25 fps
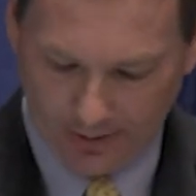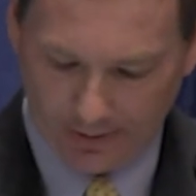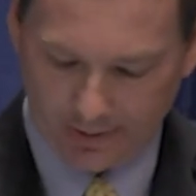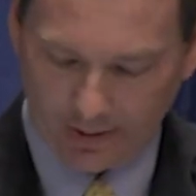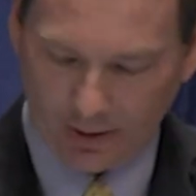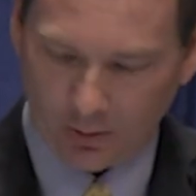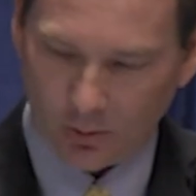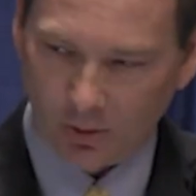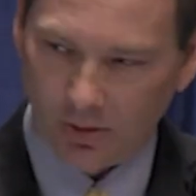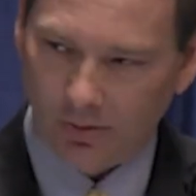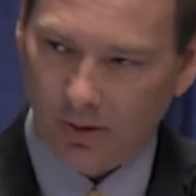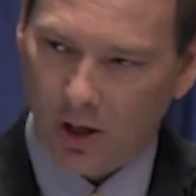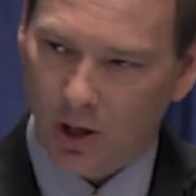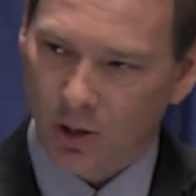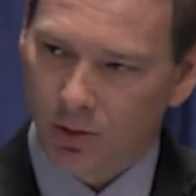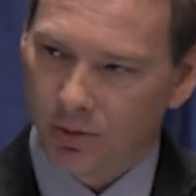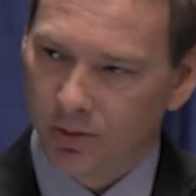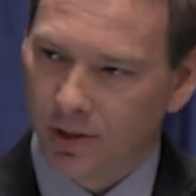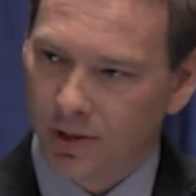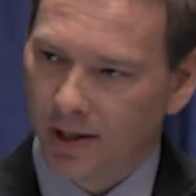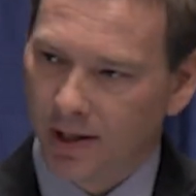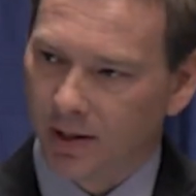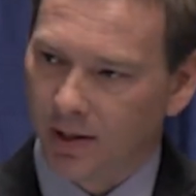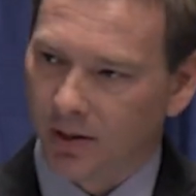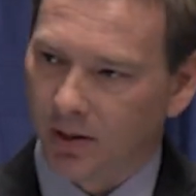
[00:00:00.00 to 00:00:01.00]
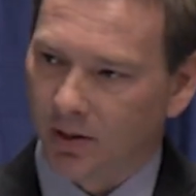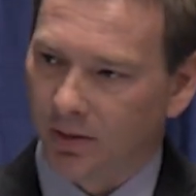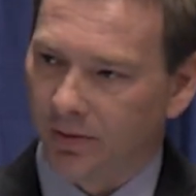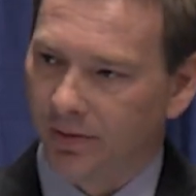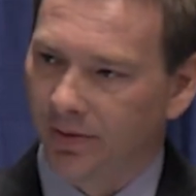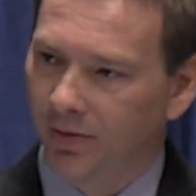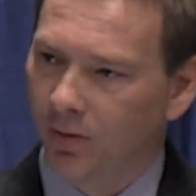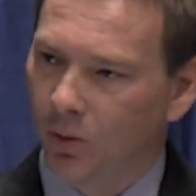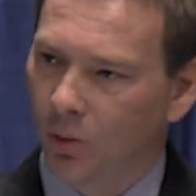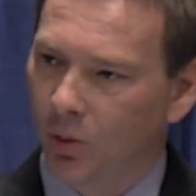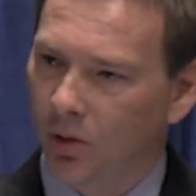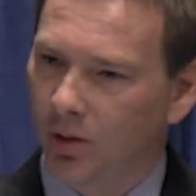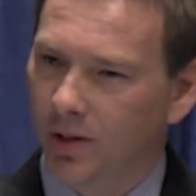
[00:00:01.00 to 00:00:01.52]
Now we've honed in on
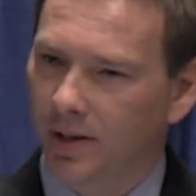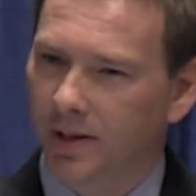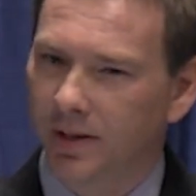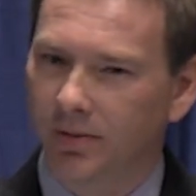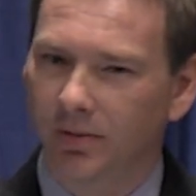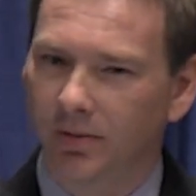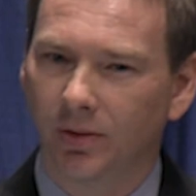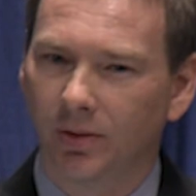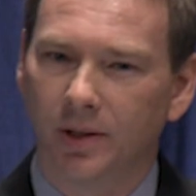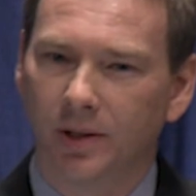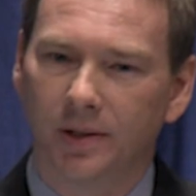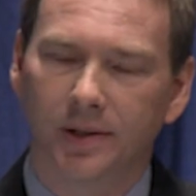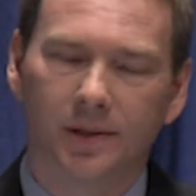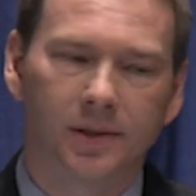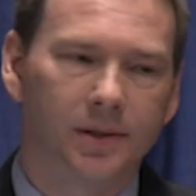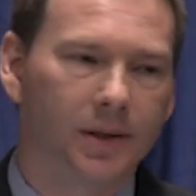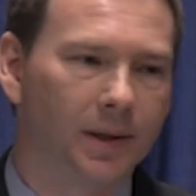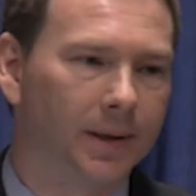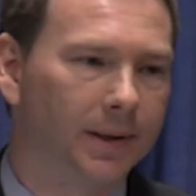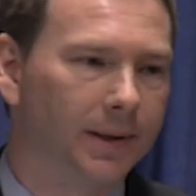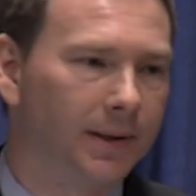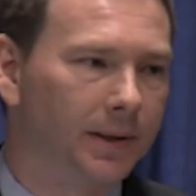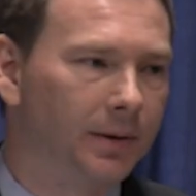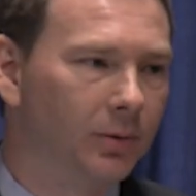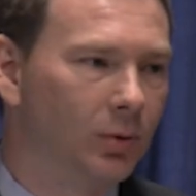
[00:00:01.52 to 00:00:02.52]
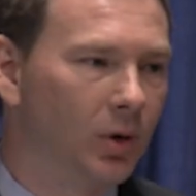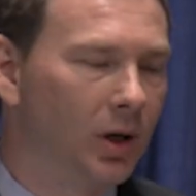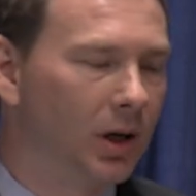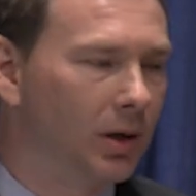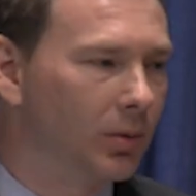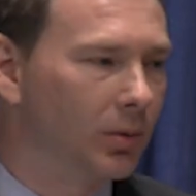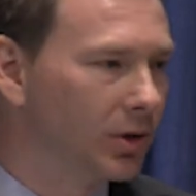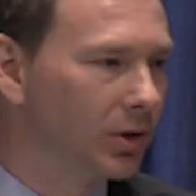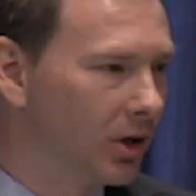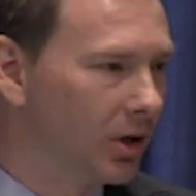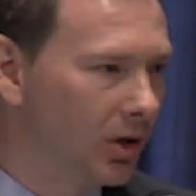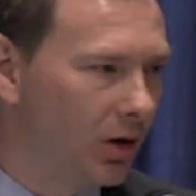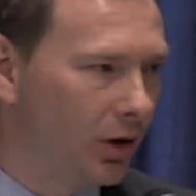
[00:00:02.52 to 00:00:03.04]
four different, uh, what
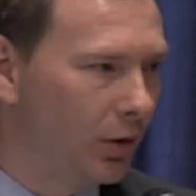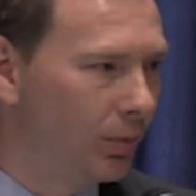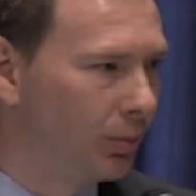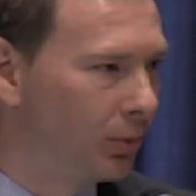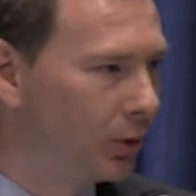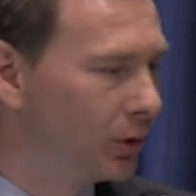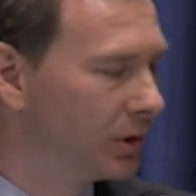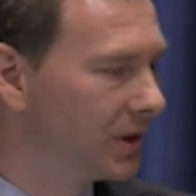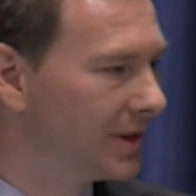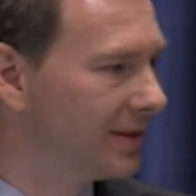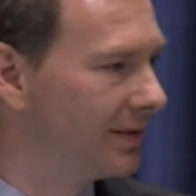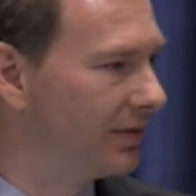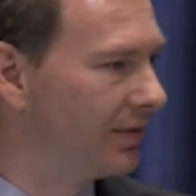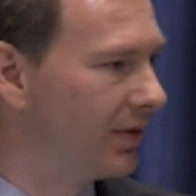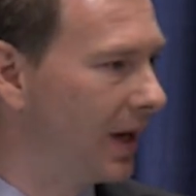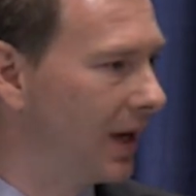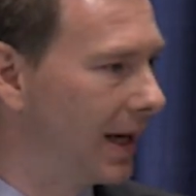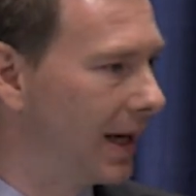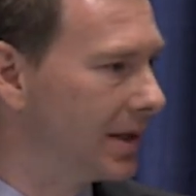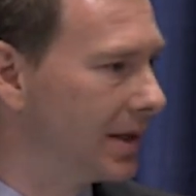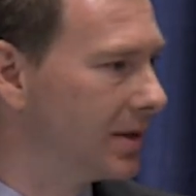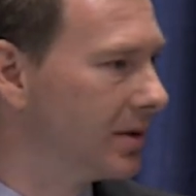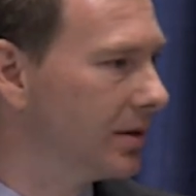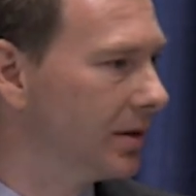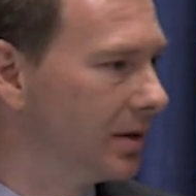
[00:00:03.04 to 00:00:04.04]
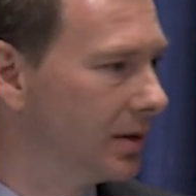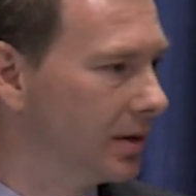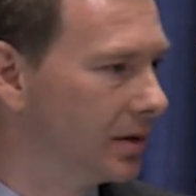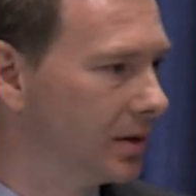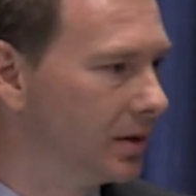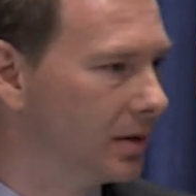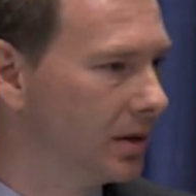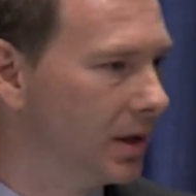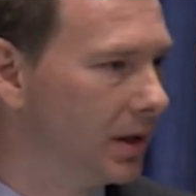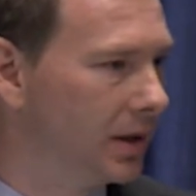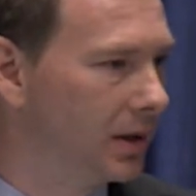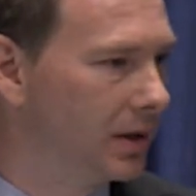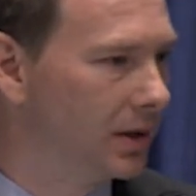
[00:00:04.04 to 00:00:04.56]
I would call
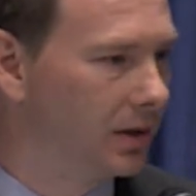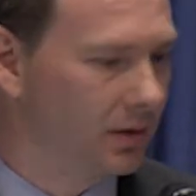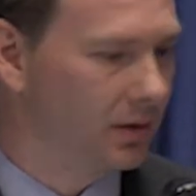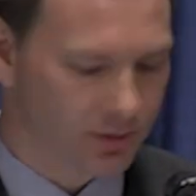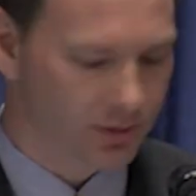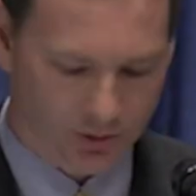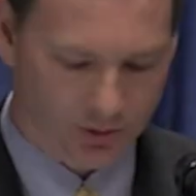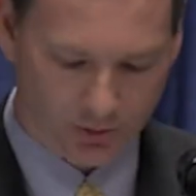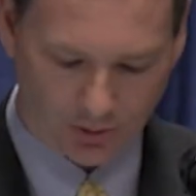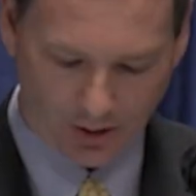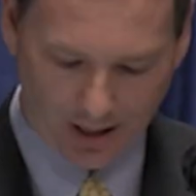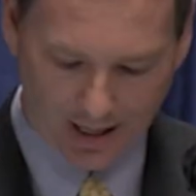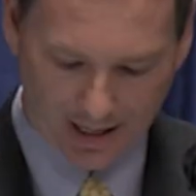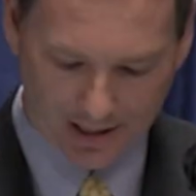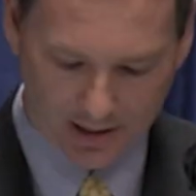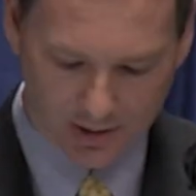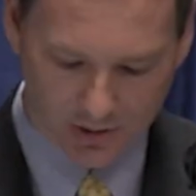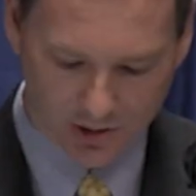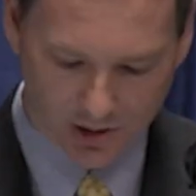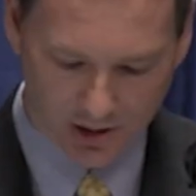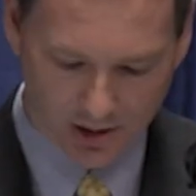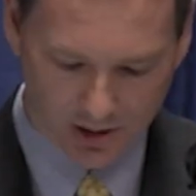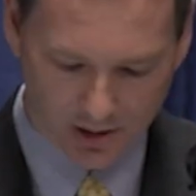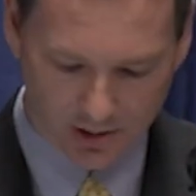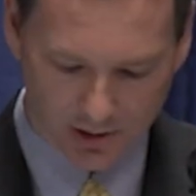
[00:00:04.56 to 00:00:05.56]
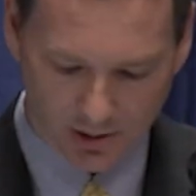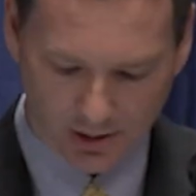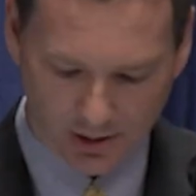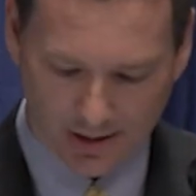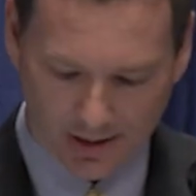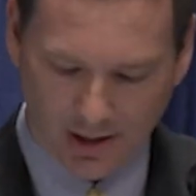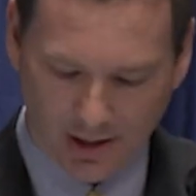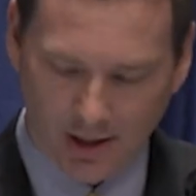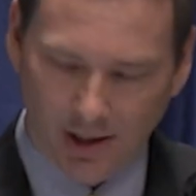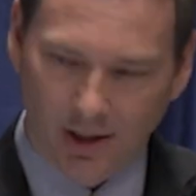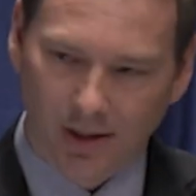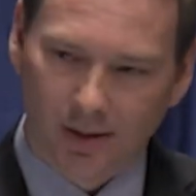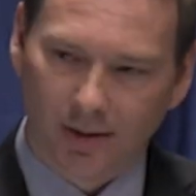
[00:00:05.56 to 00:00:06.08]
multifaceted uh, strategies
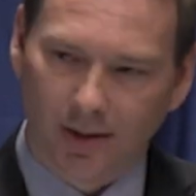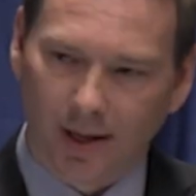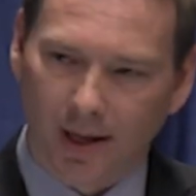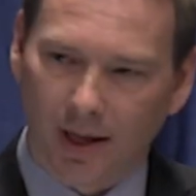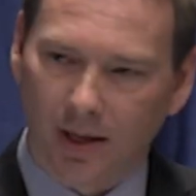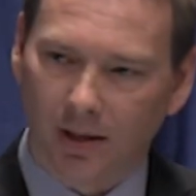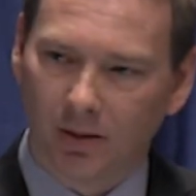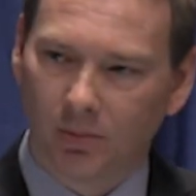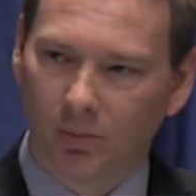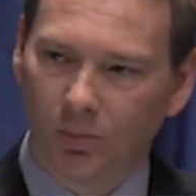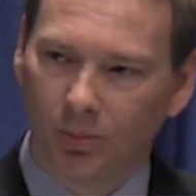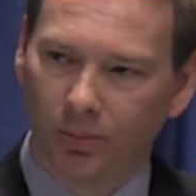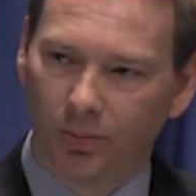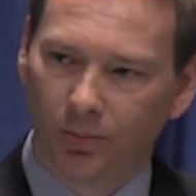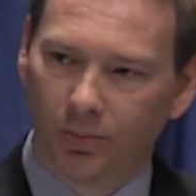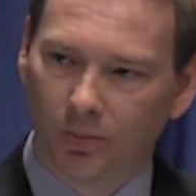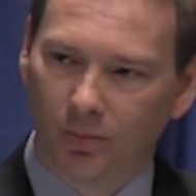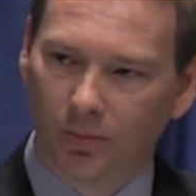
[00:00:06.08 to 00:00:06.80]
that